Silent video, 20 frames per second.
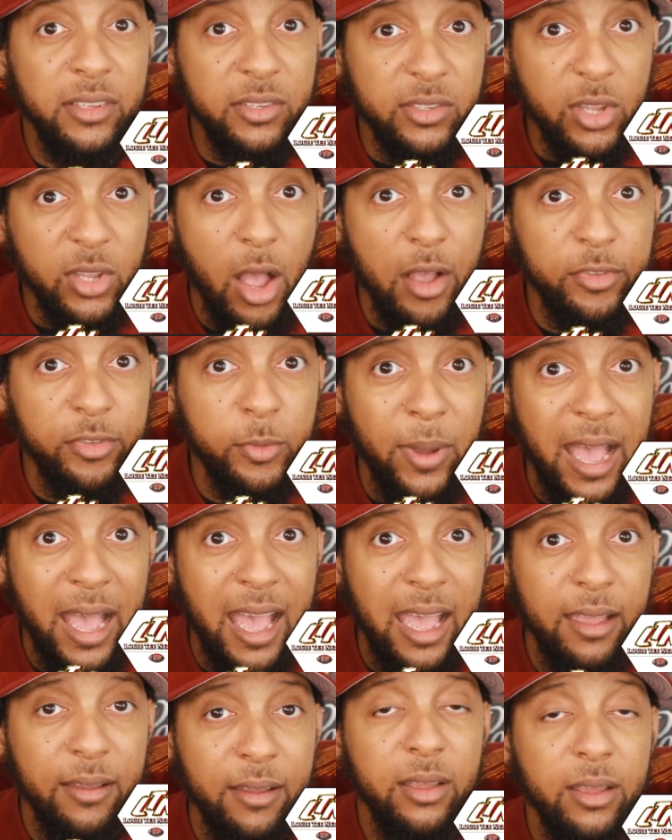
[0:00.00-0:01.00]
soft
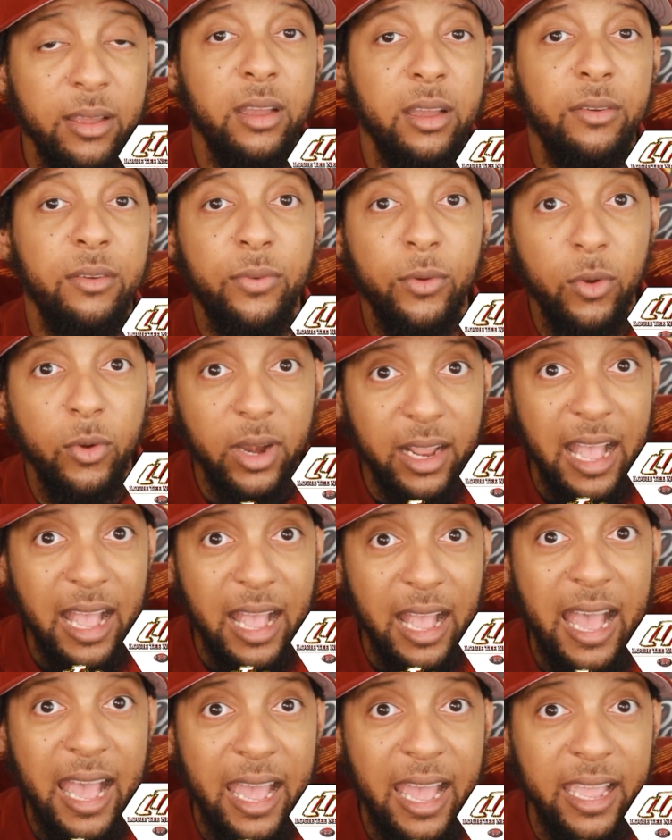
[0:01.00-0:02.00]
spot for a
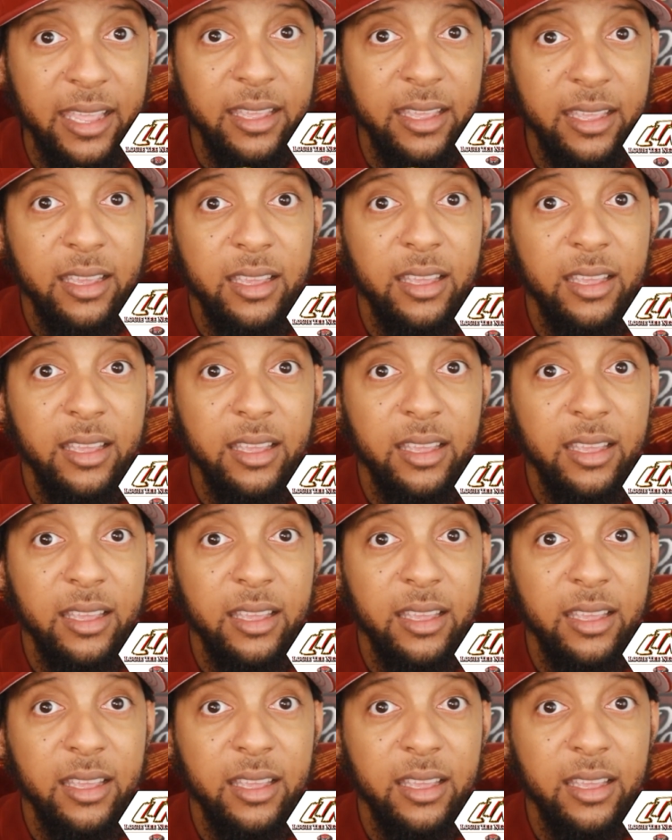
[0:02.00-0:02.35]
guy